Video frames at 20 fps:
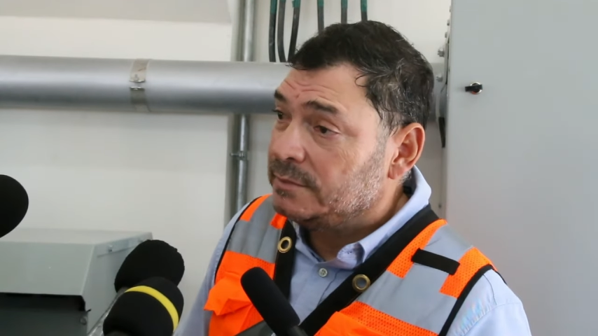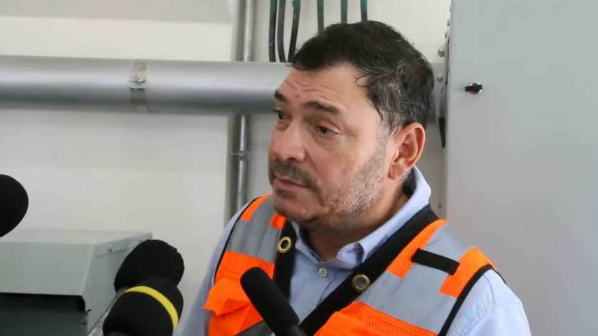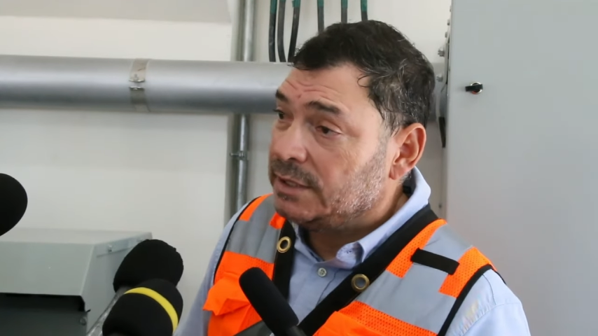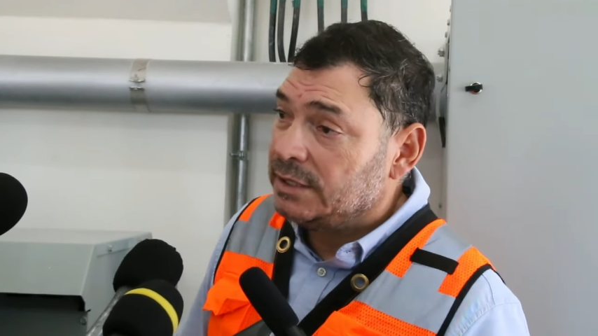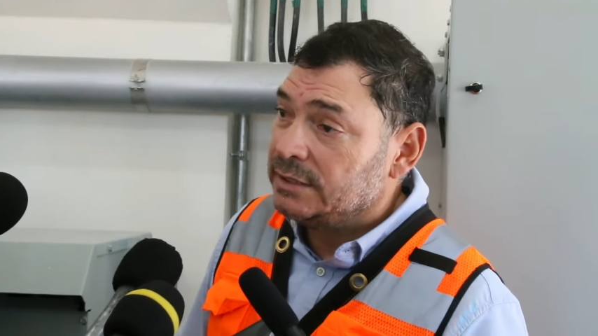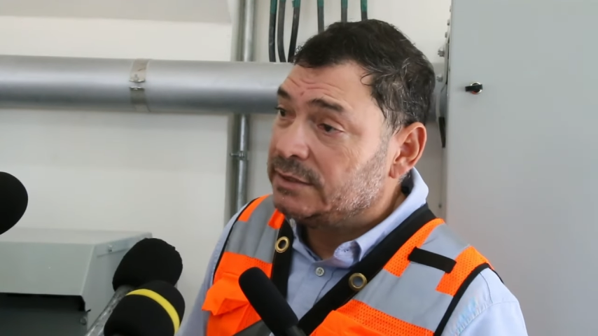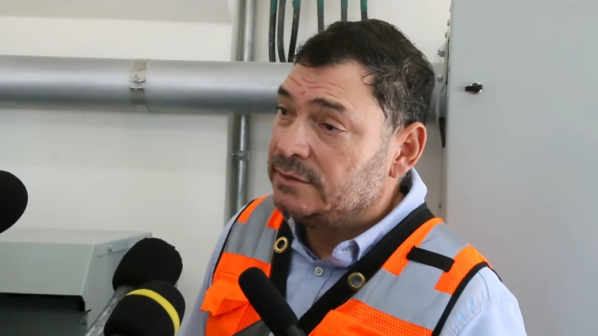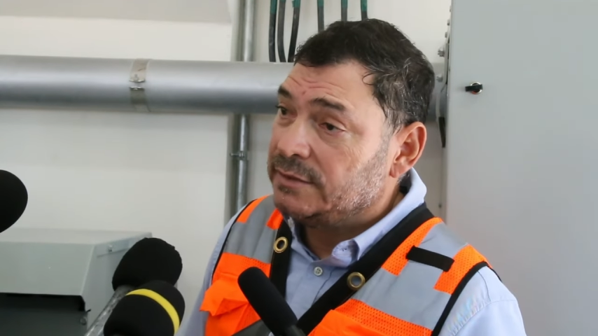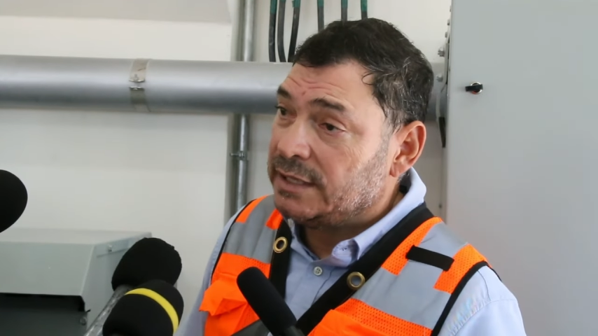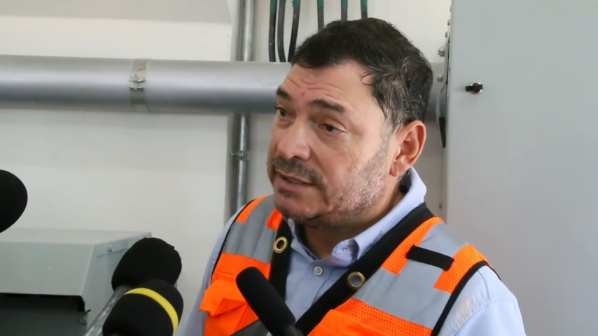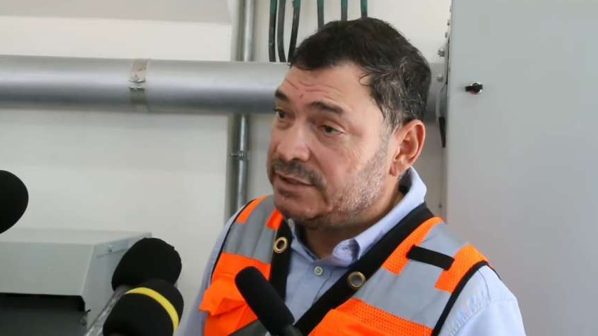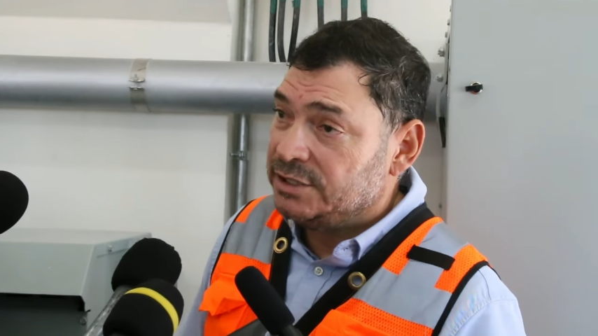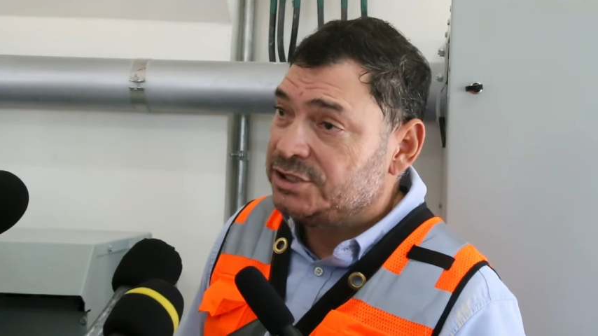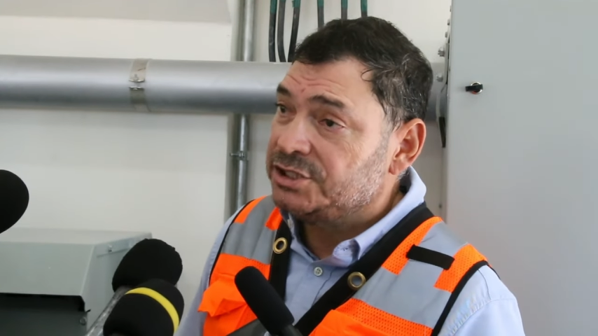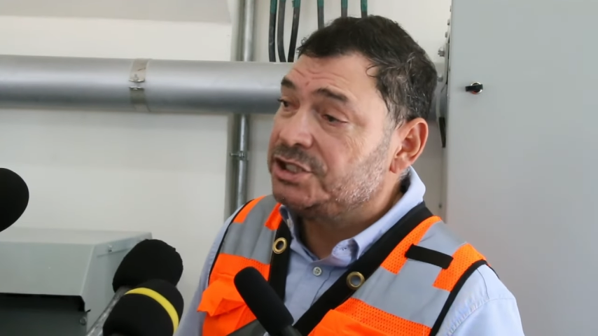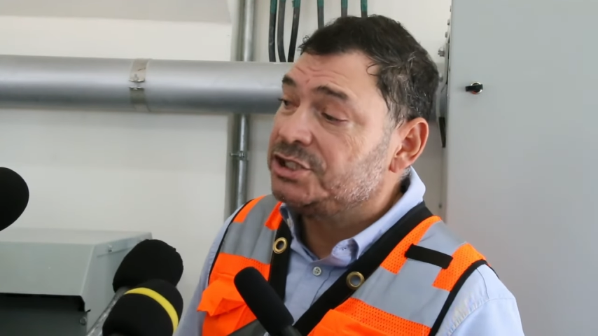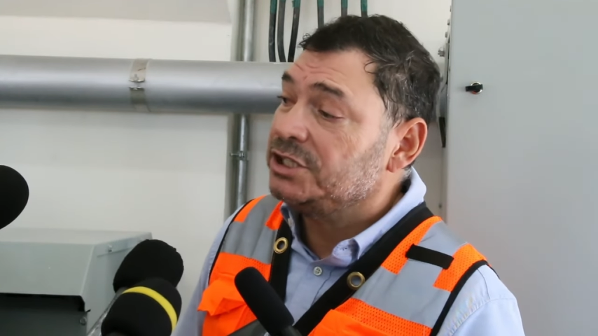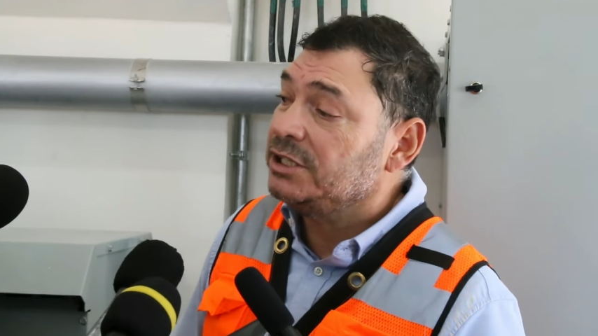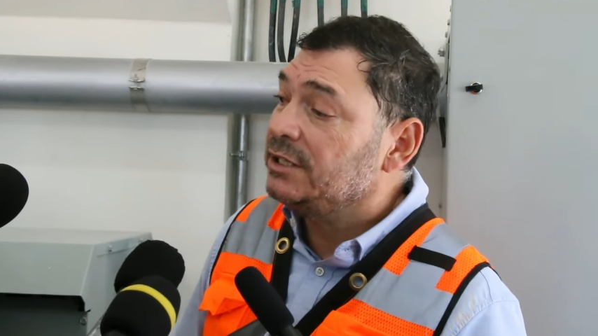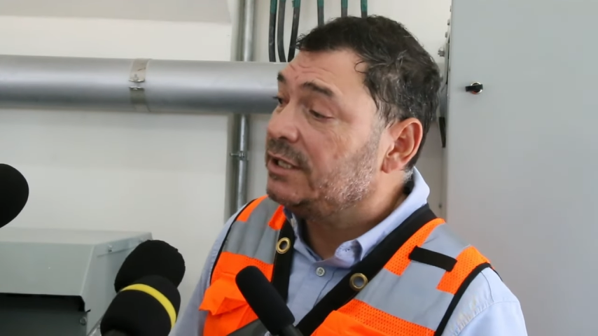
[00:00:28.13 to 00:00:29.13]
and a
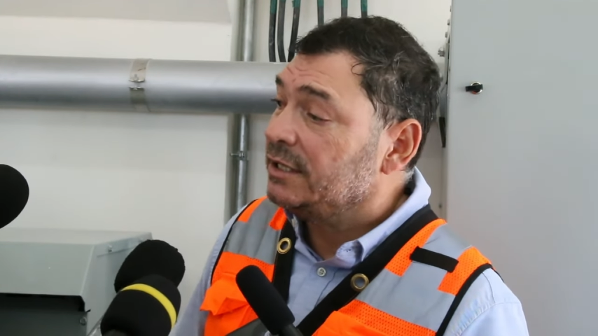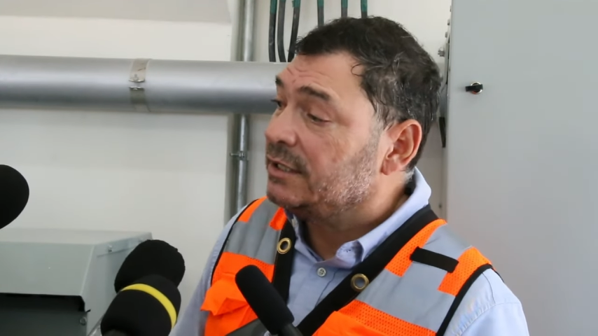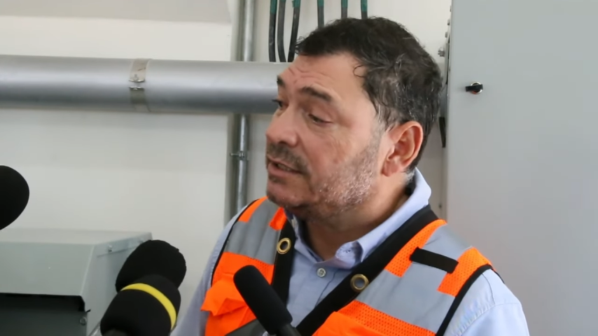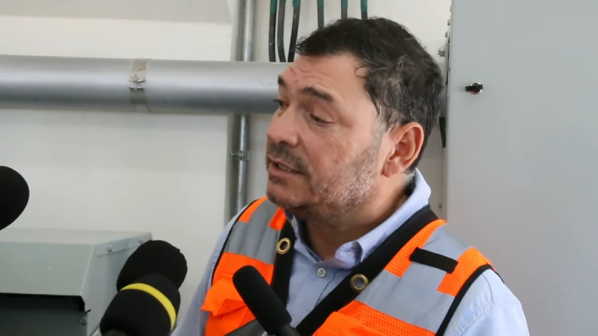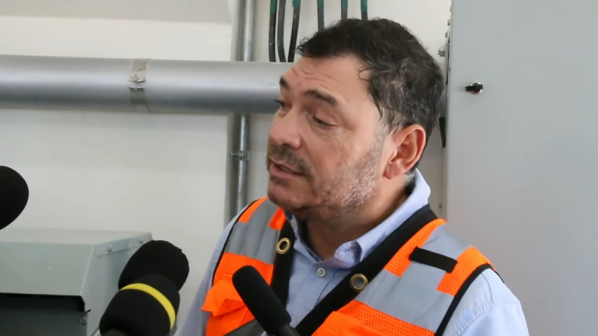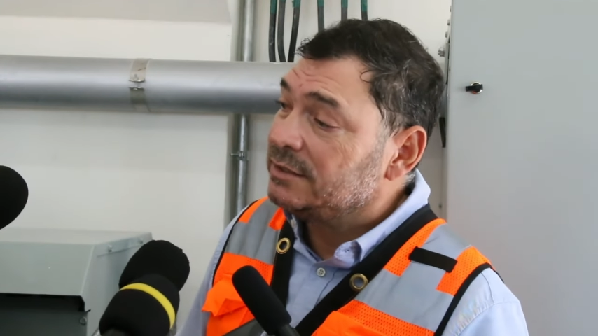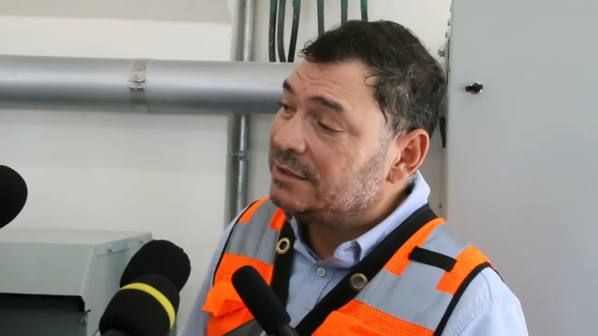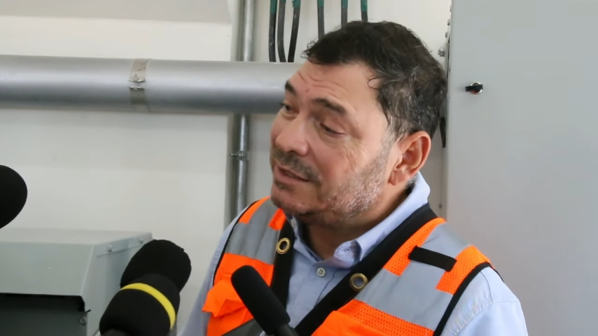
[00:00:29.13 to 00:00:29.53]
decision like that